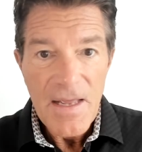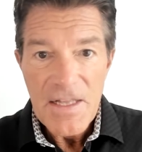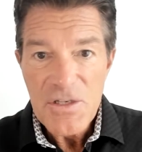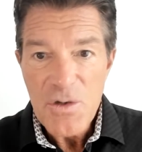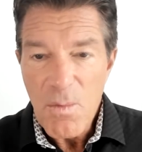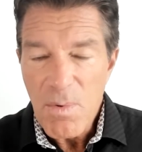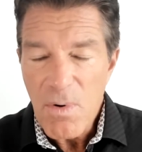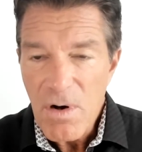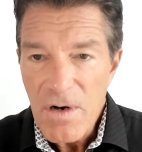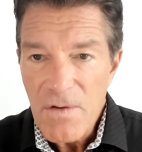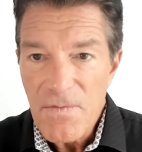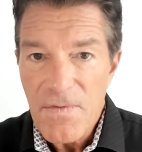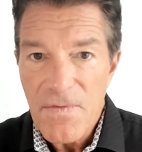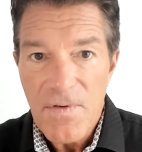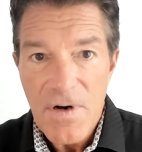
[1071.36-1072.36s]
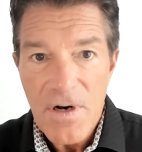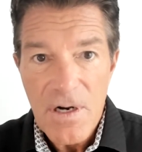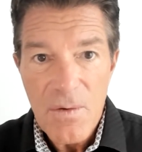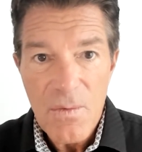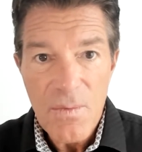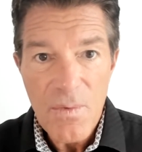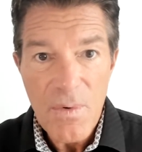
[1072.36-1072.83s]
It's all part of
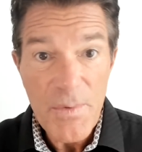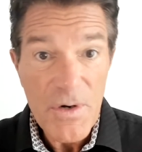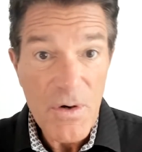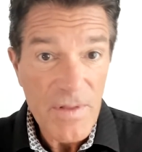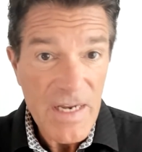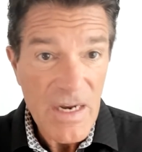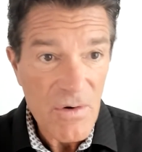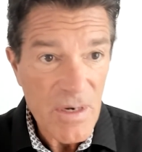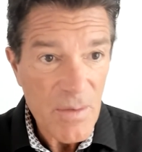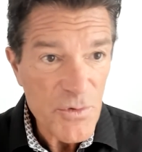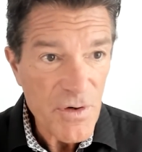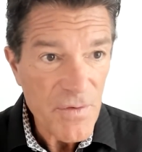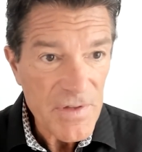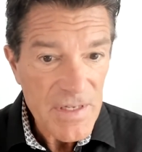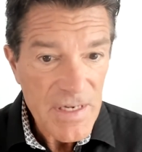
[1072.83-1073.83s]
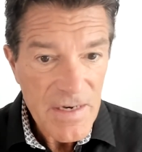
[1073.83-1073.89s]
what we call the outcome-driven